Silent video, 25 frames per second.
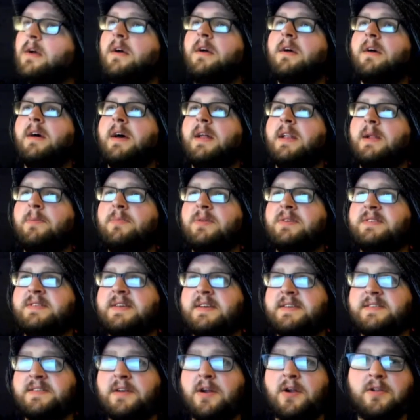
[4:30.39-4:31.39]
At number
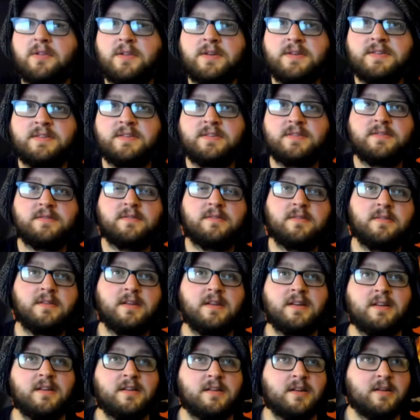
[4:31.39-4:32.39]
6 on our list,
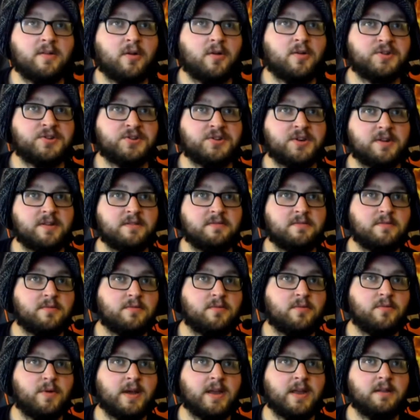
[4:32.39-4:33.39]

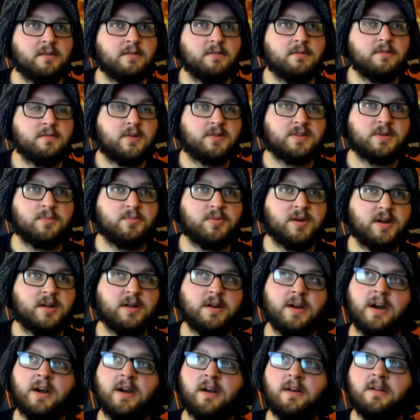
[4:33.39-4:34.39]
wait, there's a
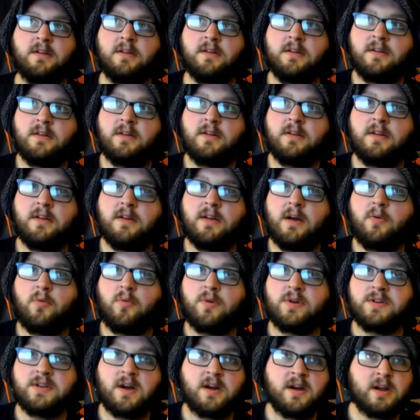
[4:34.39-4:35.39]
pun here.
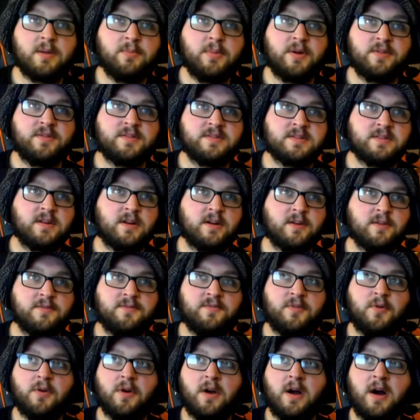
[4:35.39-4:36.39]
We're talking about the song
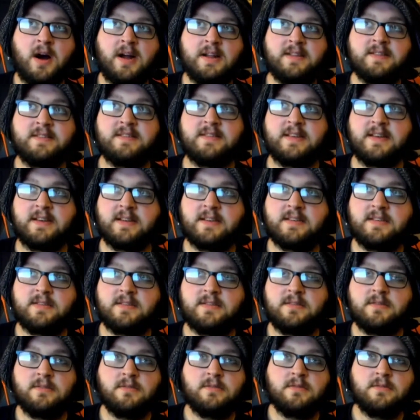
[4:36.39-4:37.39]
4 on
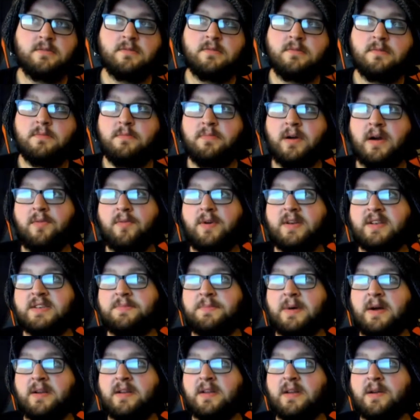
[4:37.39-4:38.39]
6 by
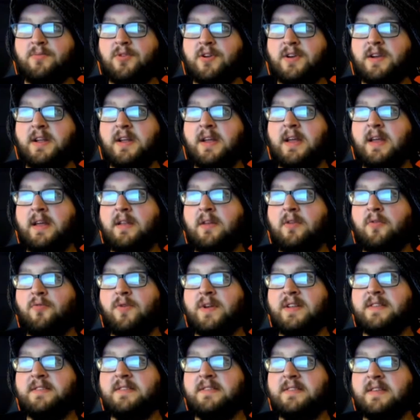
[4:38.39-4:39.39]
Wes Montgomery and
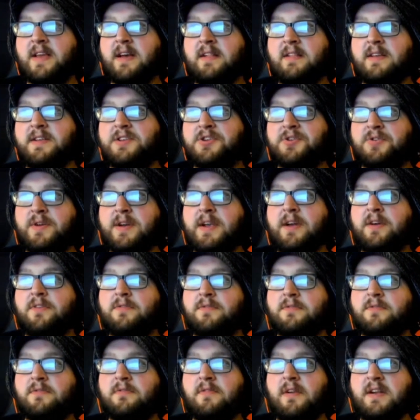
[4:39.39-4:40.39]
Wynton Kelly
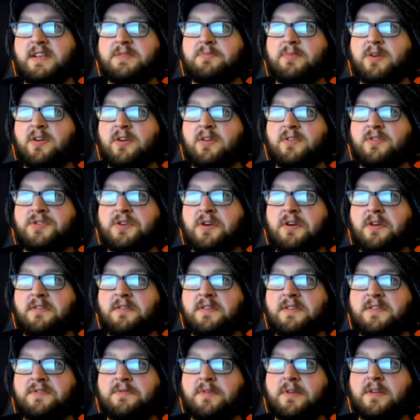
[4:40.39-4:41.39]
Trio. Raspberry charted
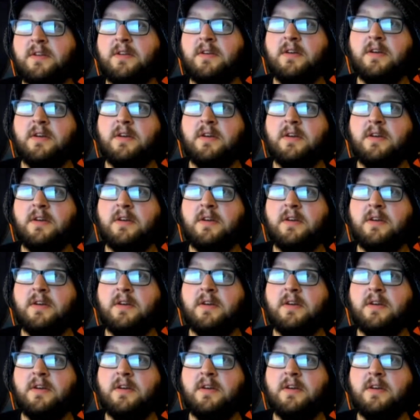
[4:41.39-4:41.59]
this one.